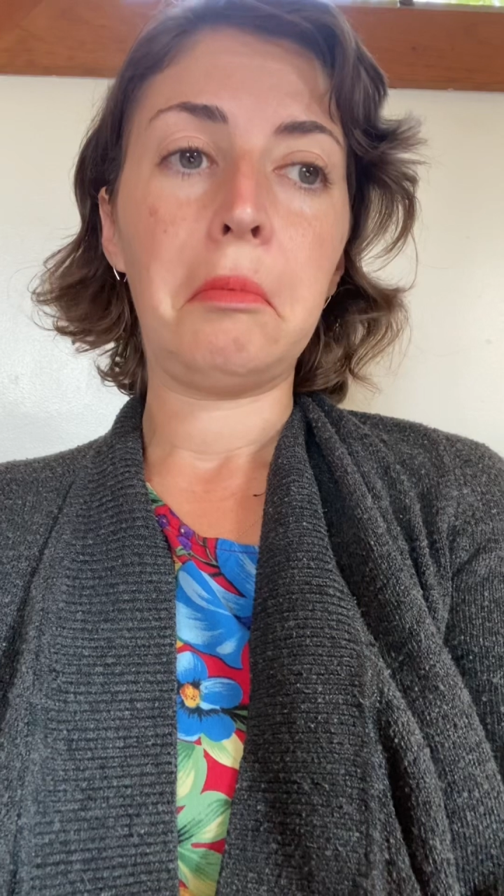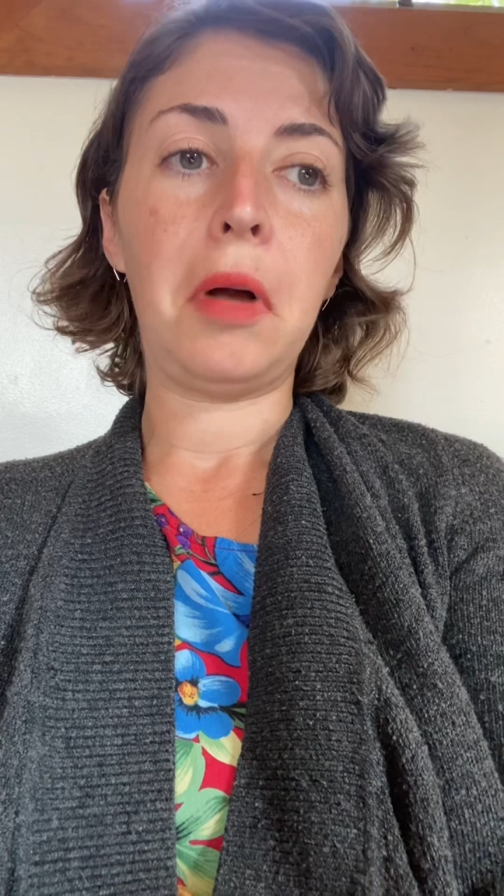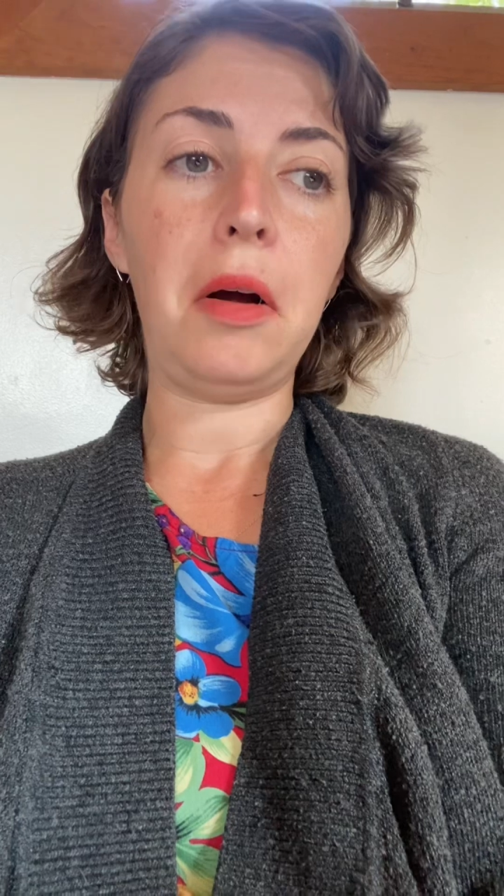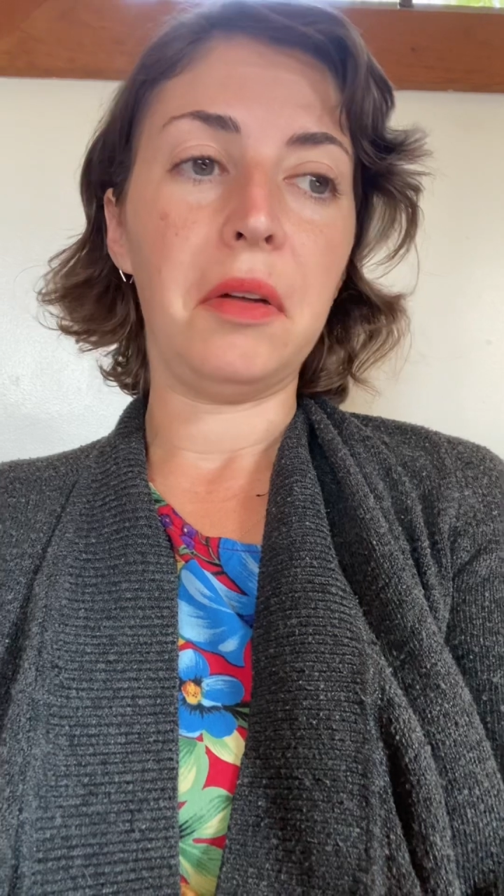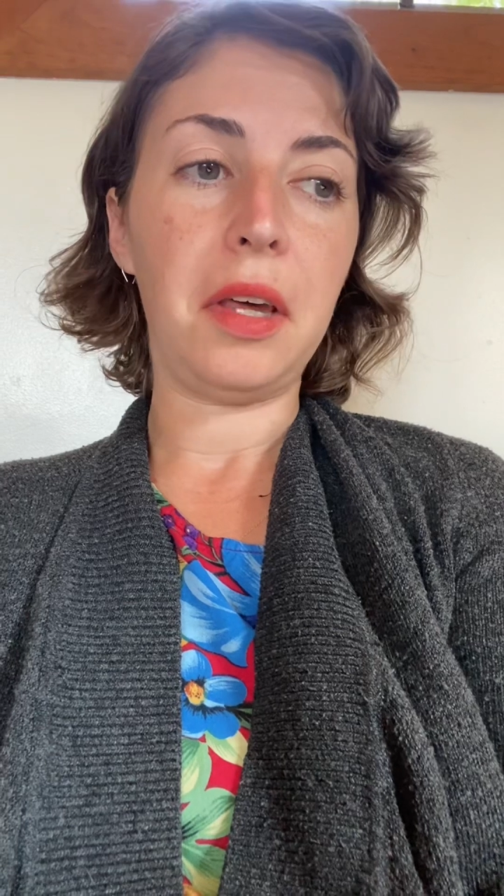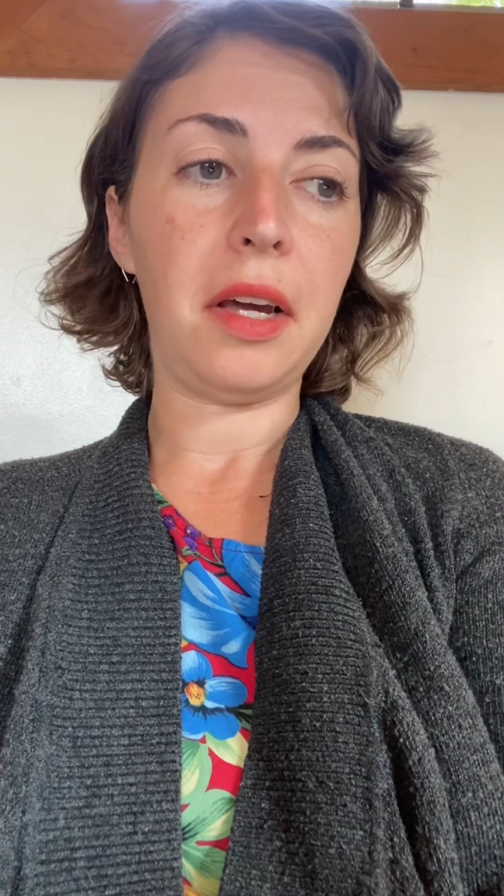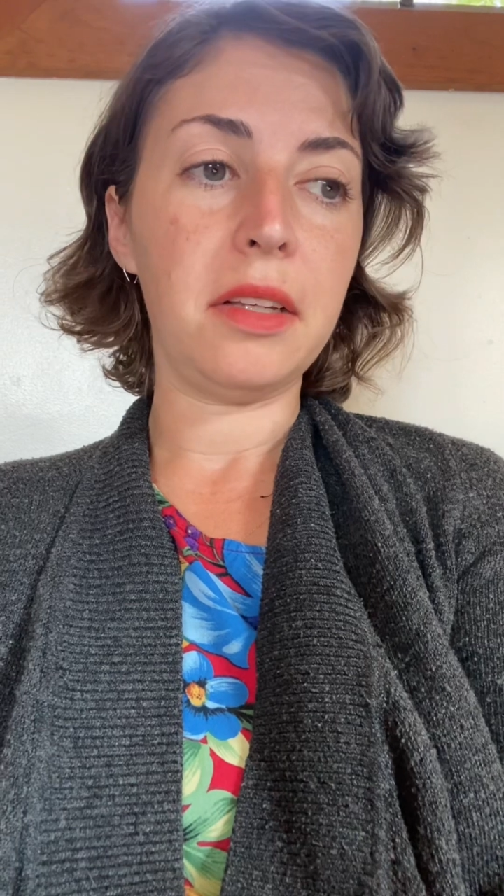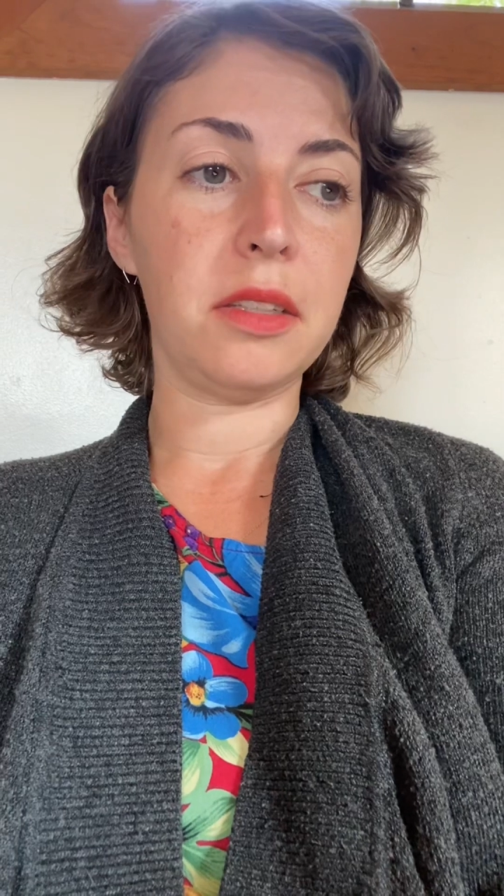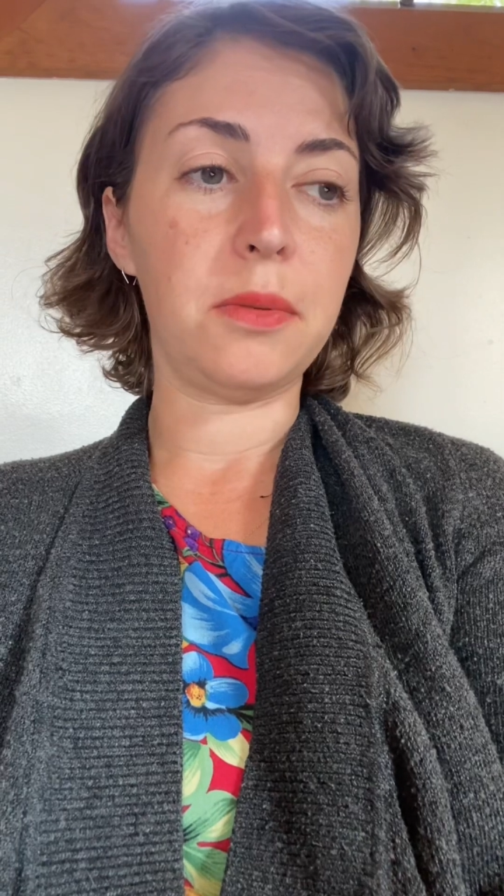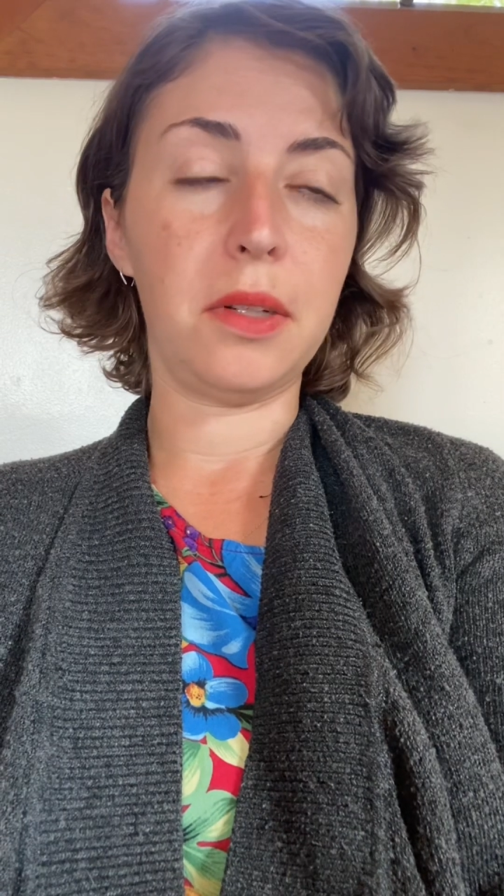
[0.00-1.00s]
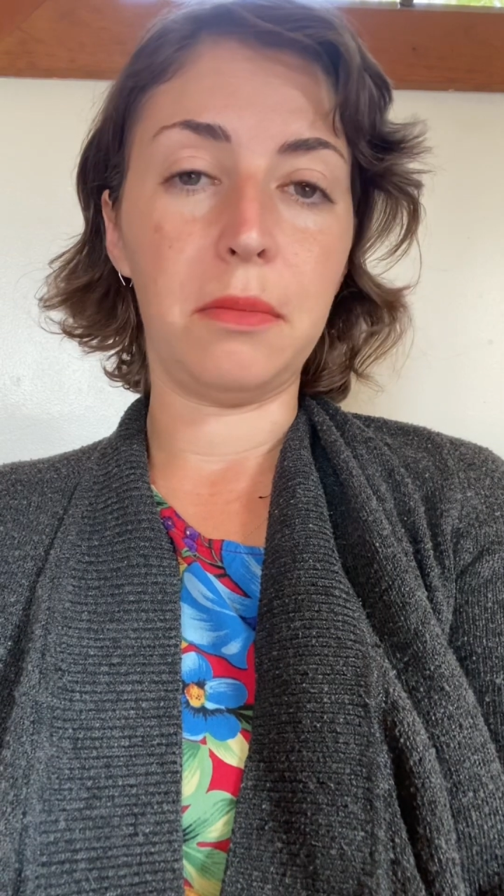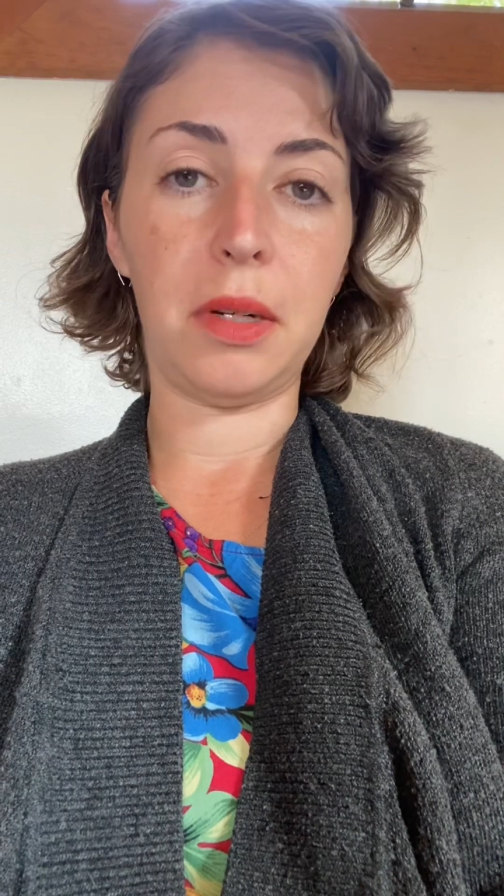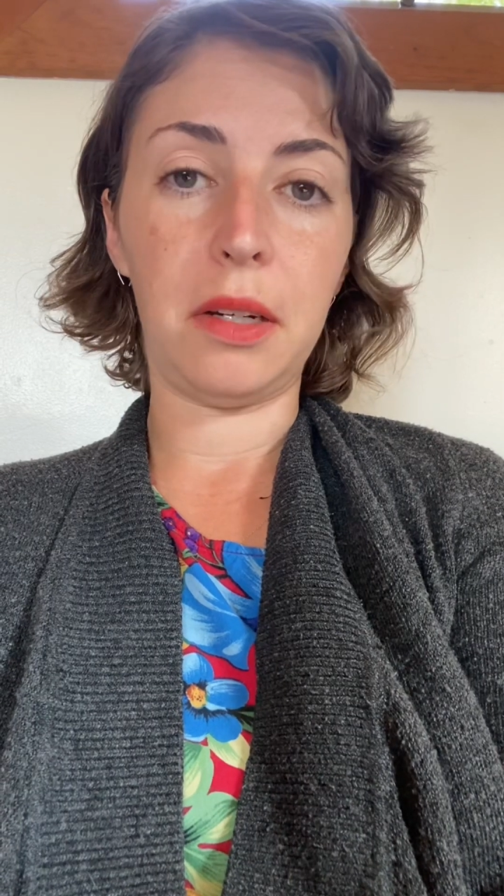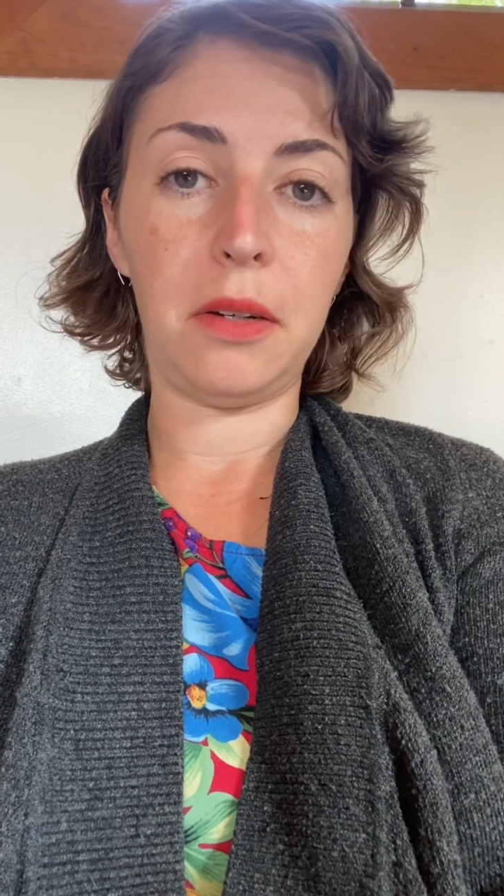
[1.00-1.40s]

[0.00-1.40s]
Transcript: oh, that is one of my